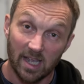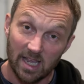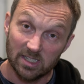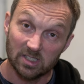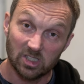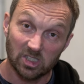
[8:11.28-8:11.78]

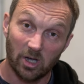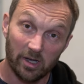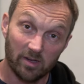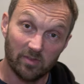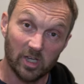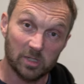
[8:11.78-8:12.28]

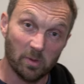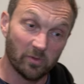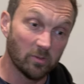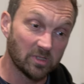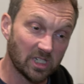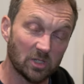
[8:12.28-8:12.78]
Inside of those
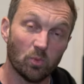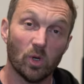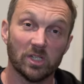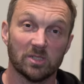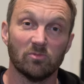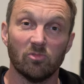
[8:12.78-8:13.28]
performances
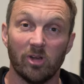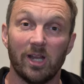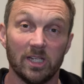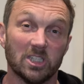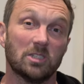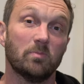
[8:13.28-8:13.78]
were some
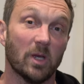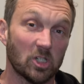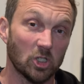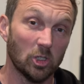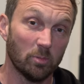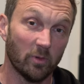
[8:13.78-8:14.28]
really
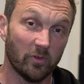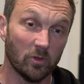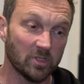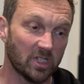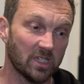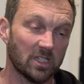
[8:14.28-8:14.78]
special
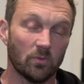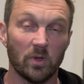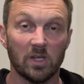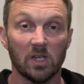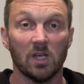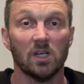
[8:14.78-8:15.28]
performances.
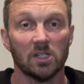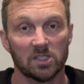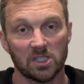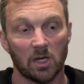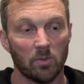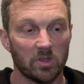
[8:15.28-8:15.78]
We
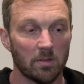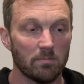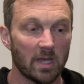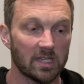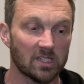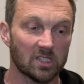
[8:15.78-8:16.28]
start with the
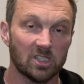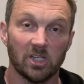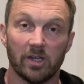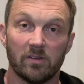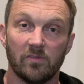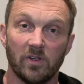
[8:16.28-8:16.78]
men's
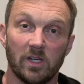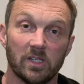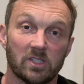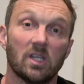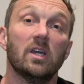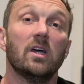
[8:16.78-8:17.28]
side first.